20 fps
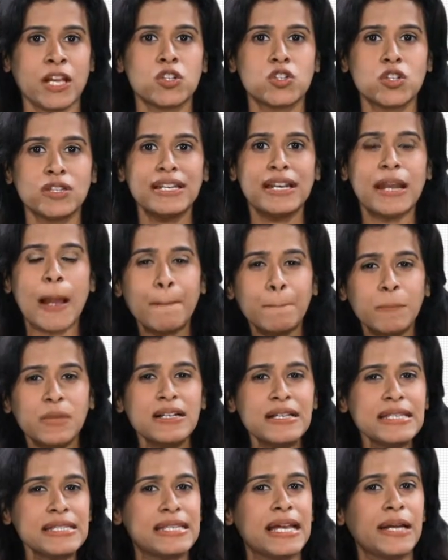So the
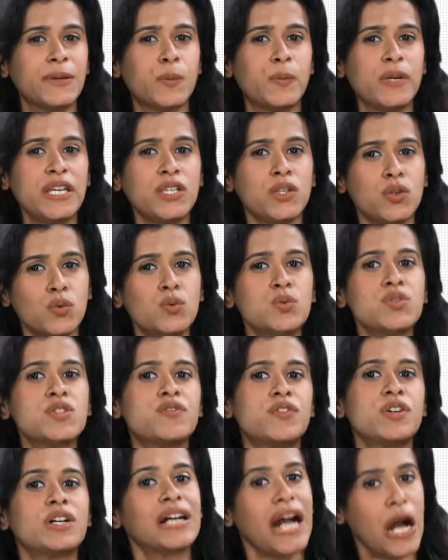numbers that we use
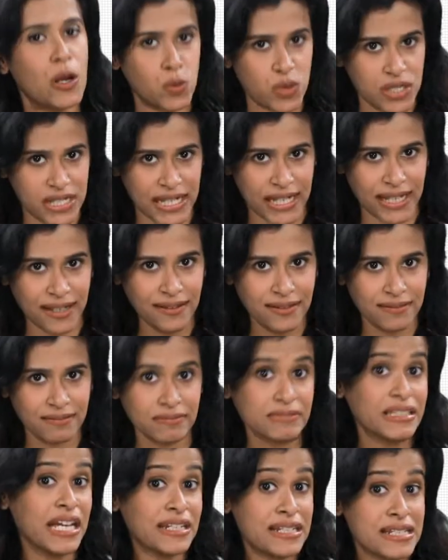for counting,
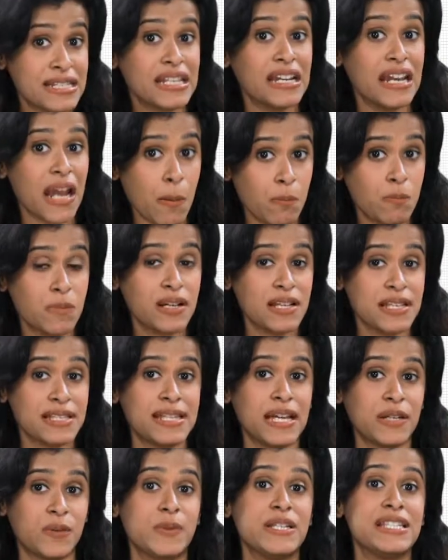that is the numbers
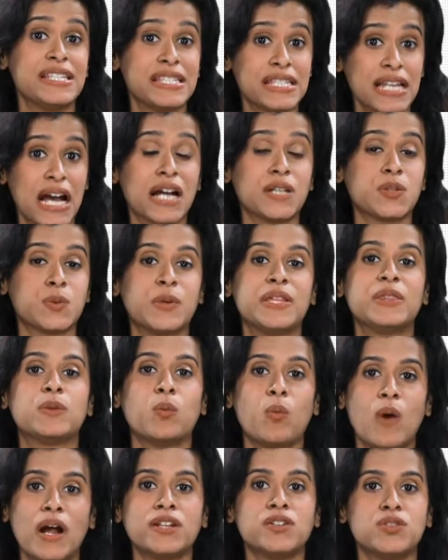that we start with
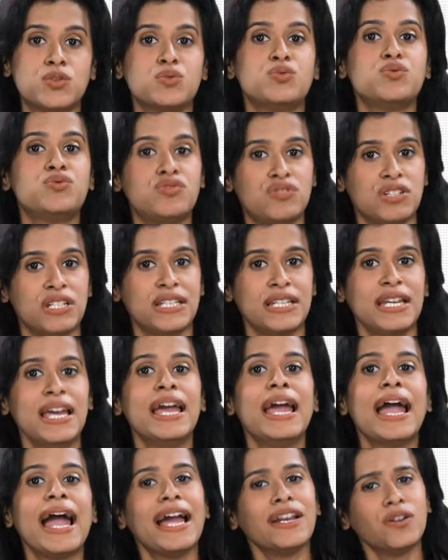1, 2, 3
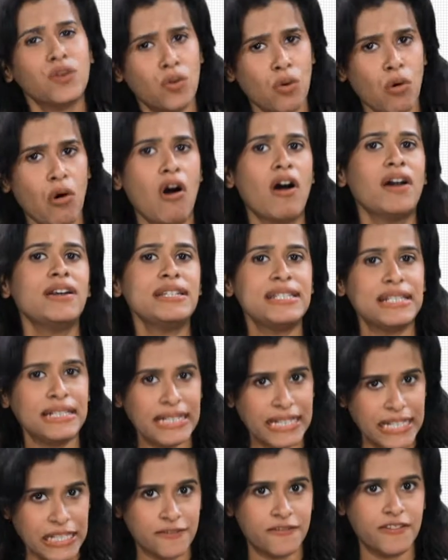and go on
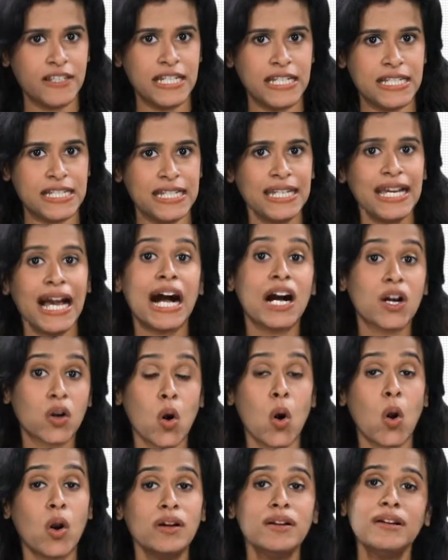till infinity, are
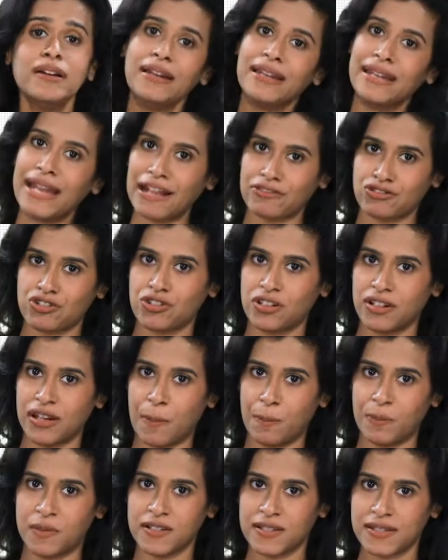called natural
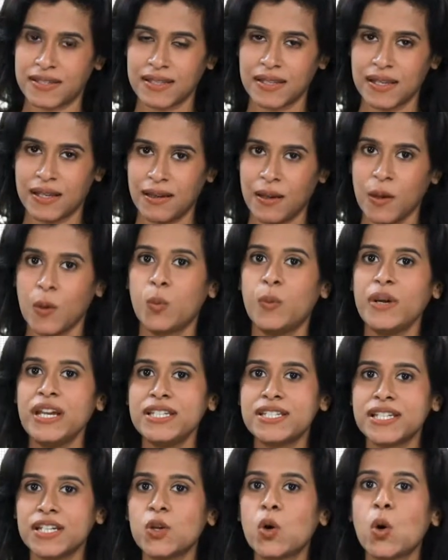numbers.
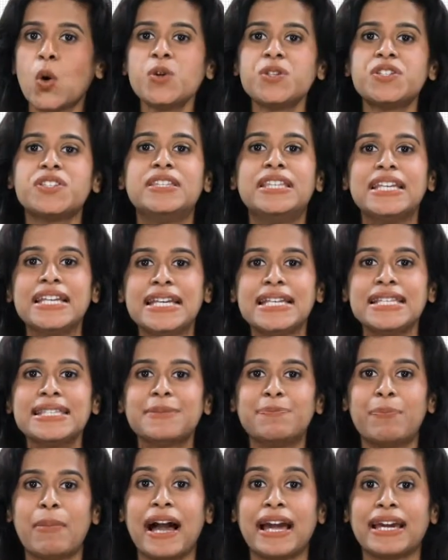We denote
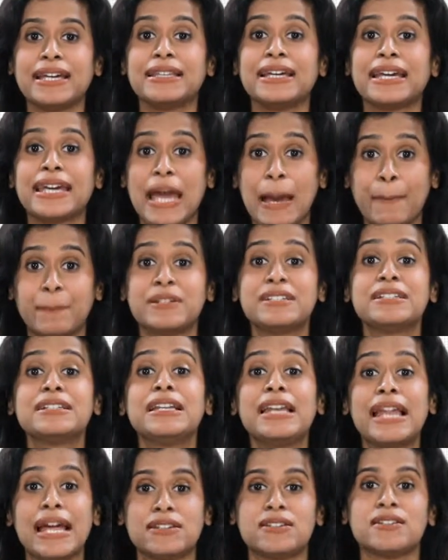these by the
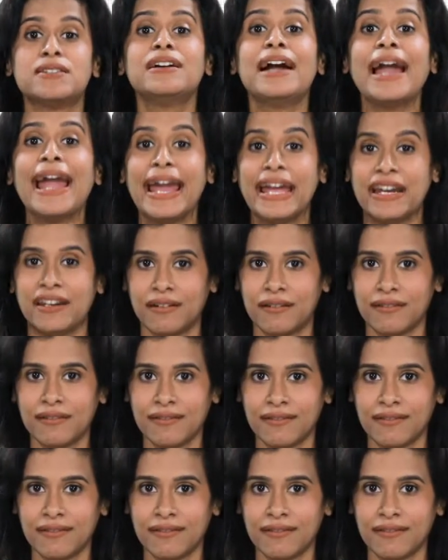capital letter N.